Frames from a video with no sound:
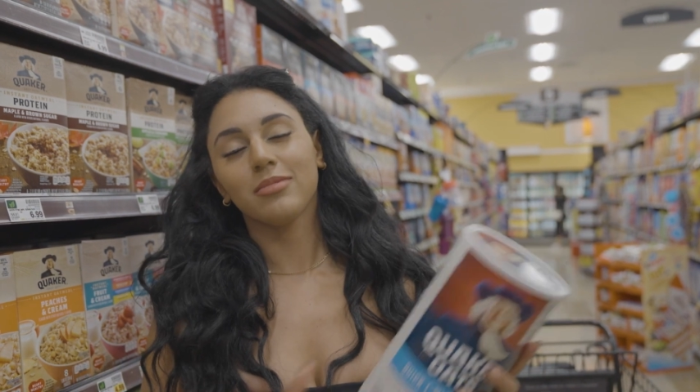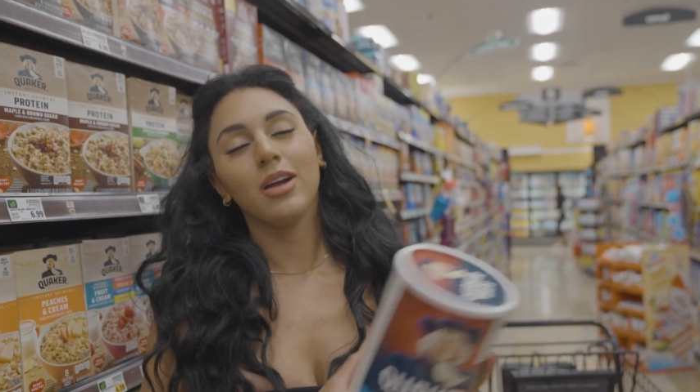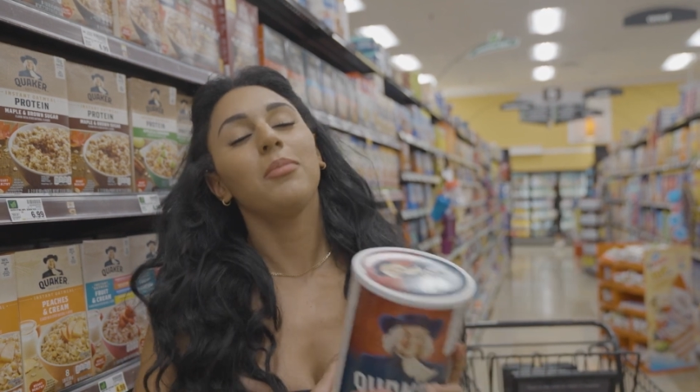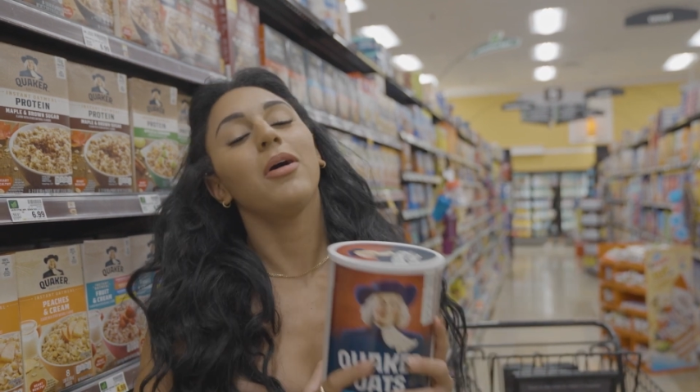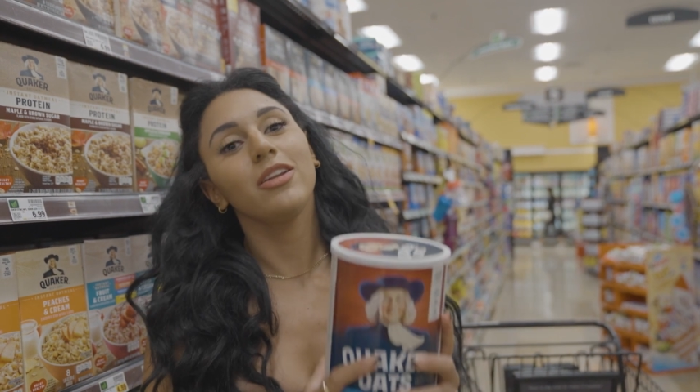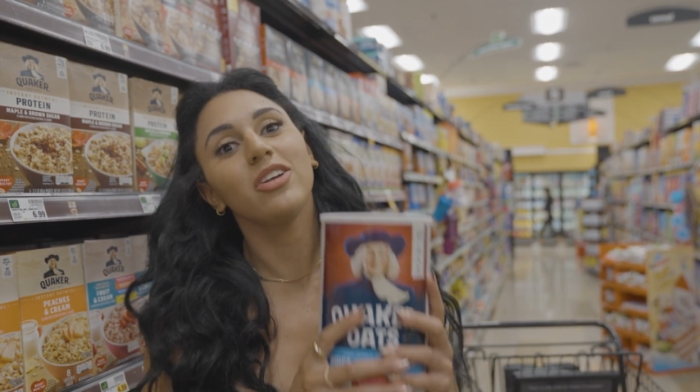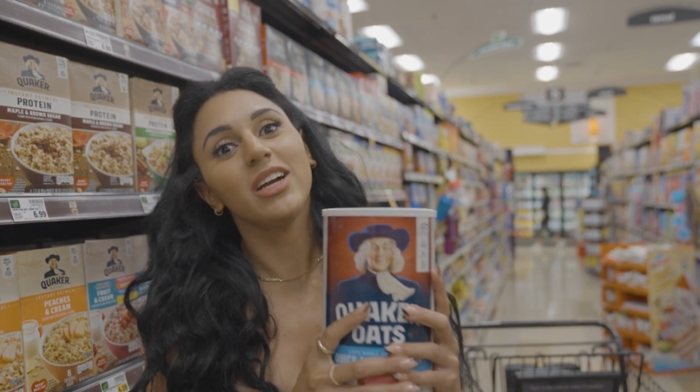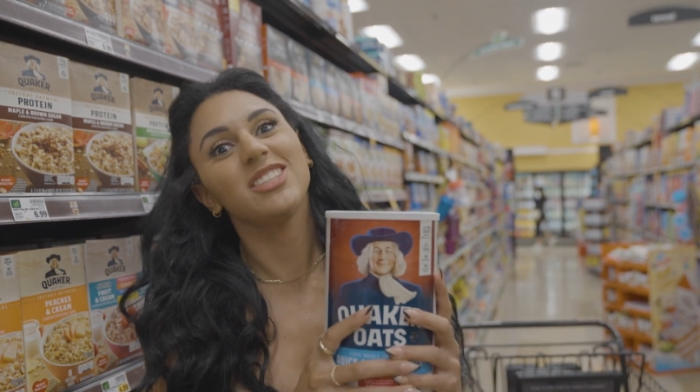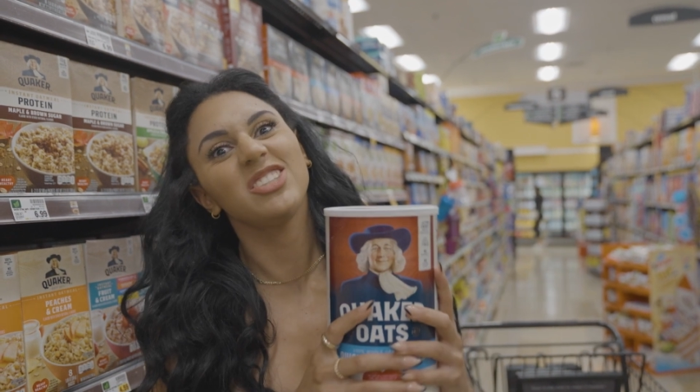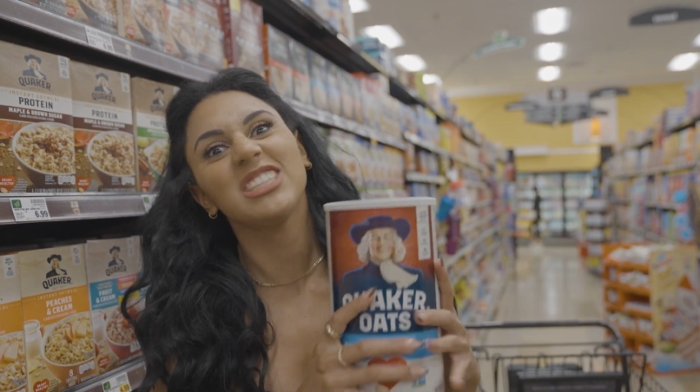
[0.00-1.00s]
Come on, you
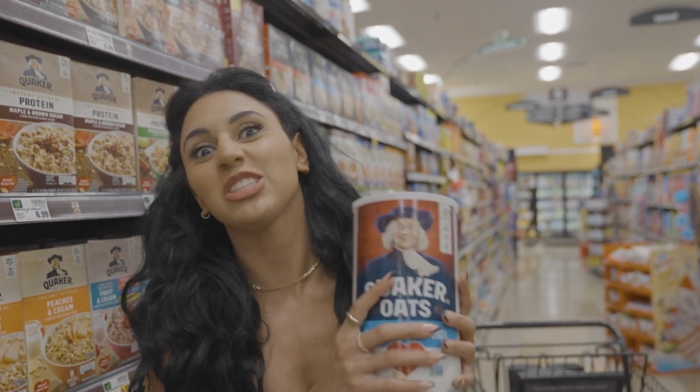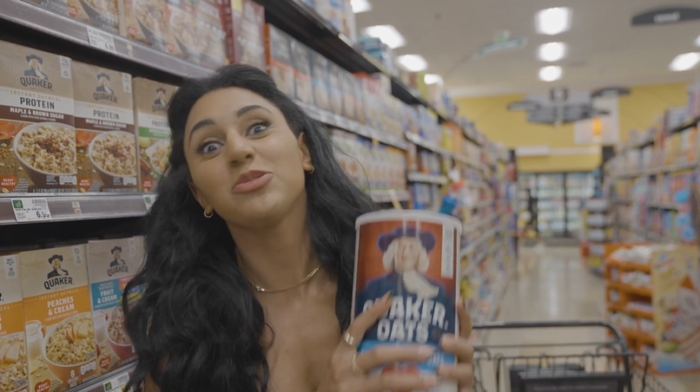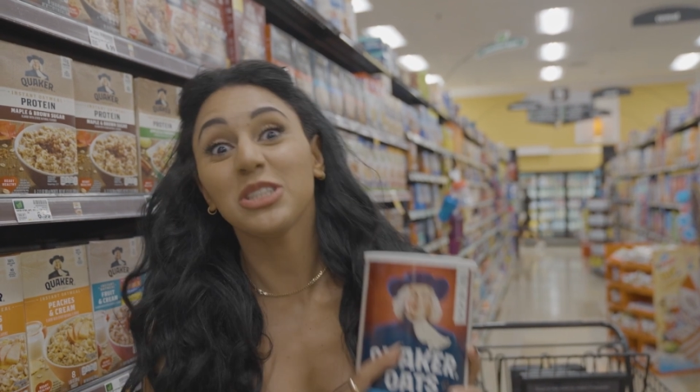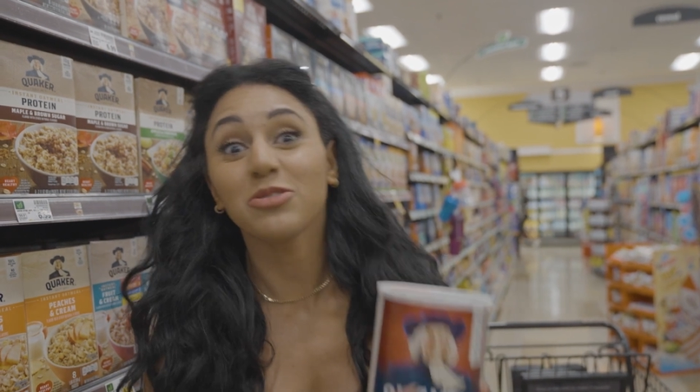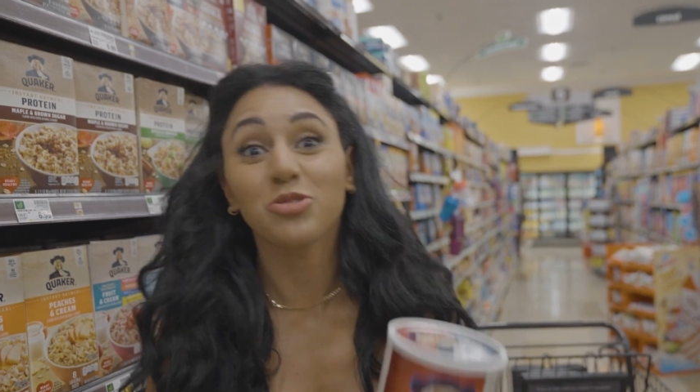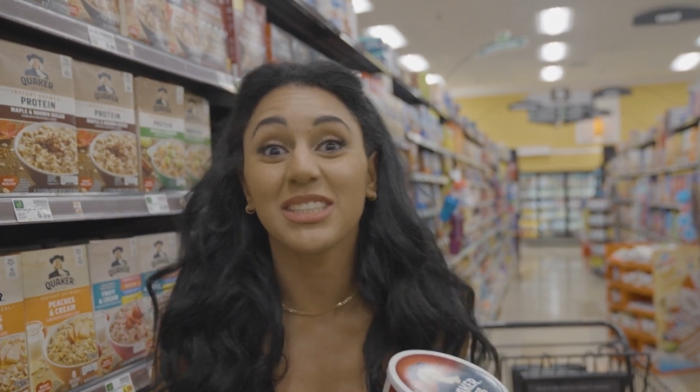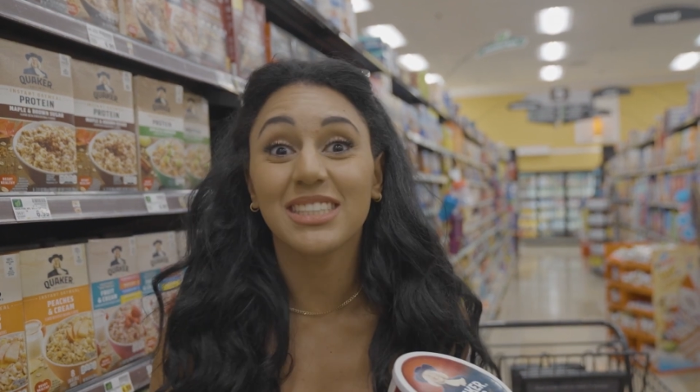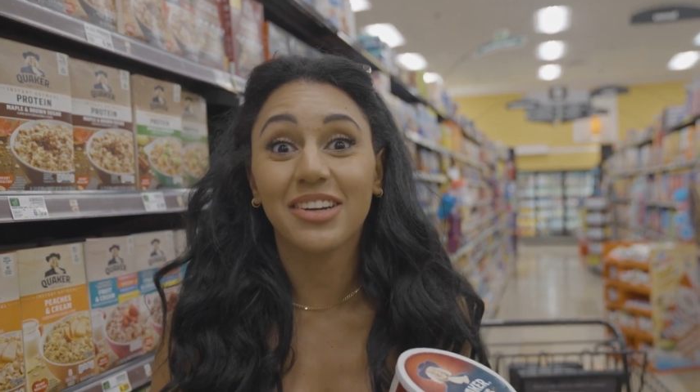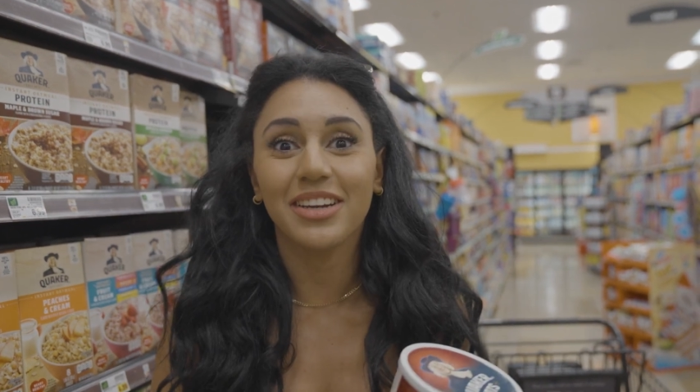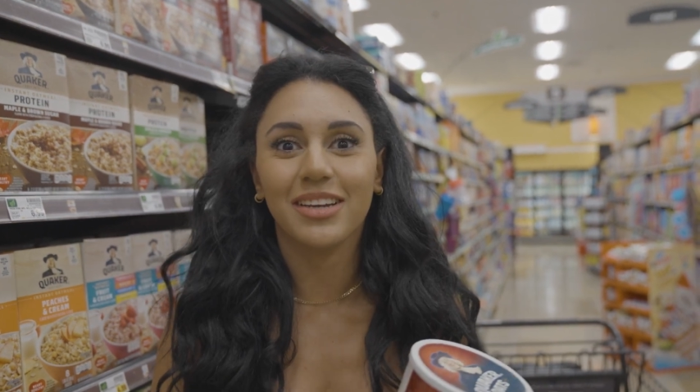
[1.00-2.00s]
guys. You guys know we don't drink
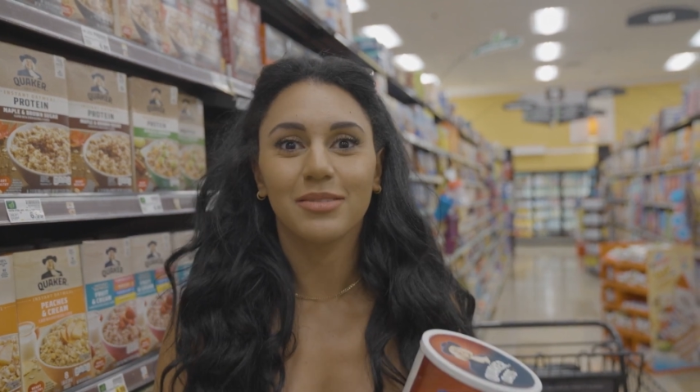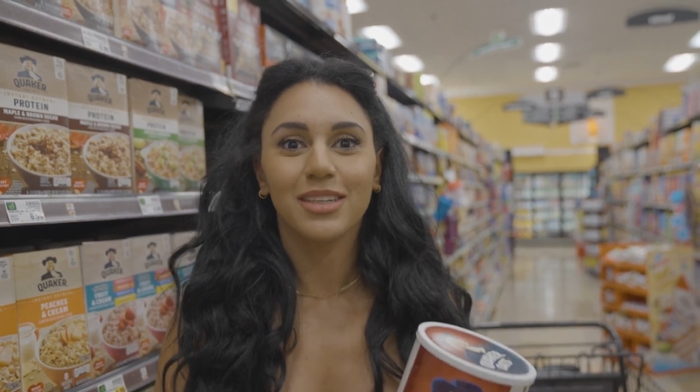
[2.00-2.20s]
dairy.